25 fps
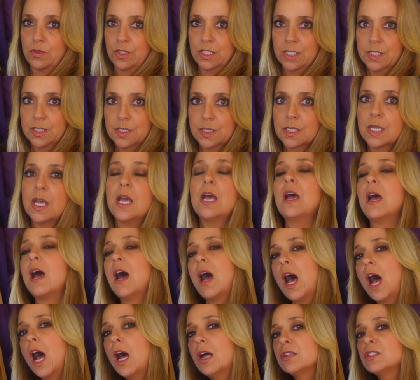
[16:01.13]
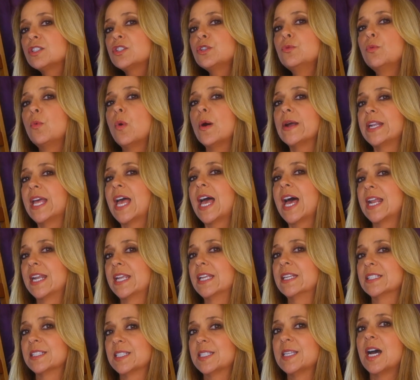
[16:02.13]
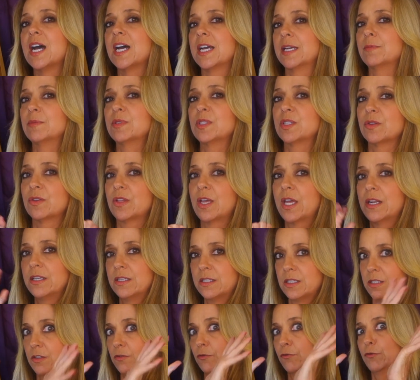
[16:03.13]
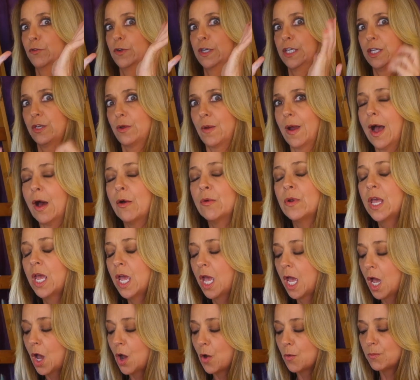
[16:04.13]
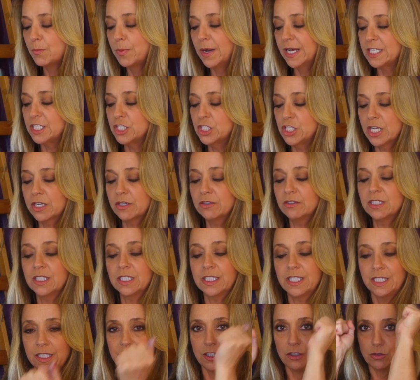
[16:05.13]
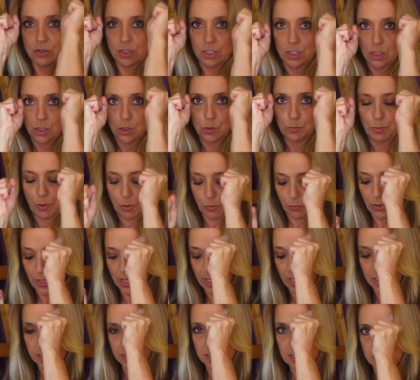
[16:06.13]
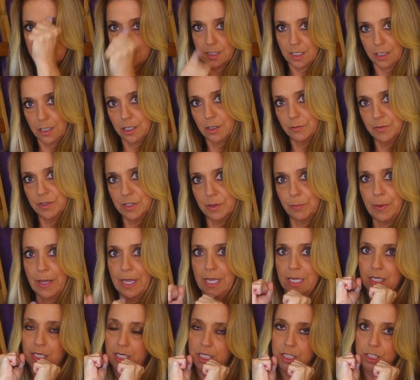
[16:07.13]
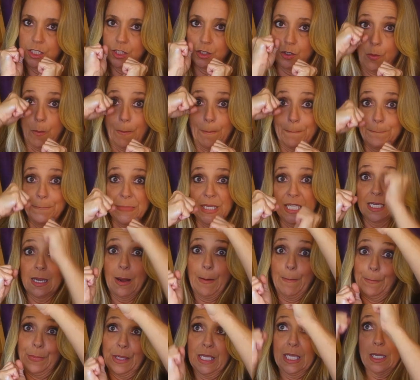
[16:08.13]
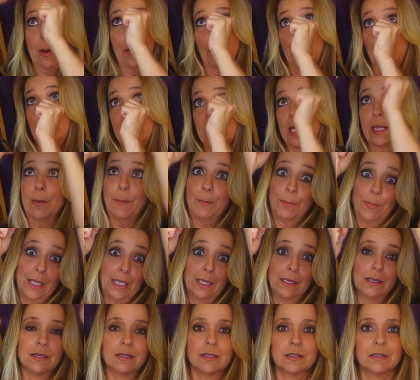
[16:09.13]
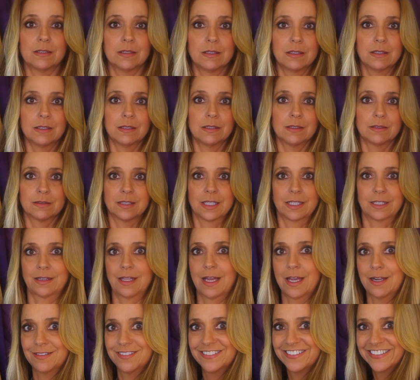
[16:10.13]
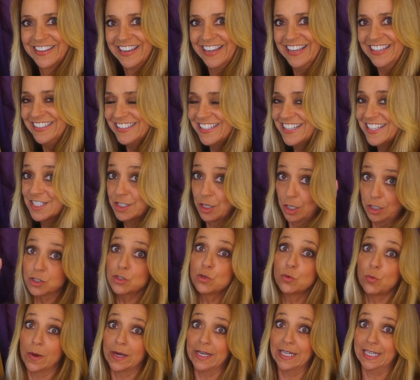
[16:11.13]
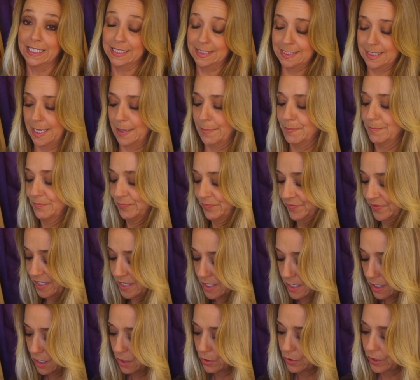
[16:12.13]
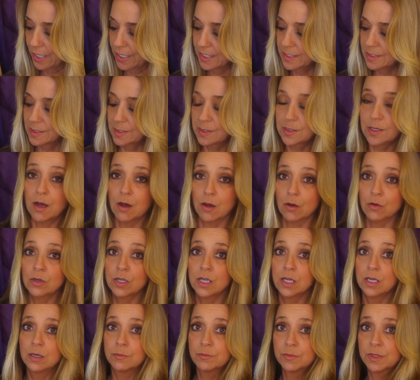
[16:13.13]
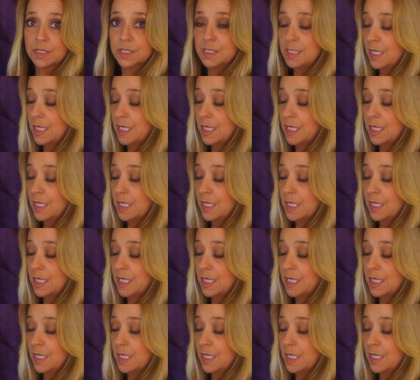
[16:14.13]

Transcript: this. I'll do one hand at a time so that it doesn't freak you out. But generally, you can use both hands, dunk them in the paint, and just go bink, bink, bink, bink, like that, okay? So I'll do one at a time. Okay, so I'm gonna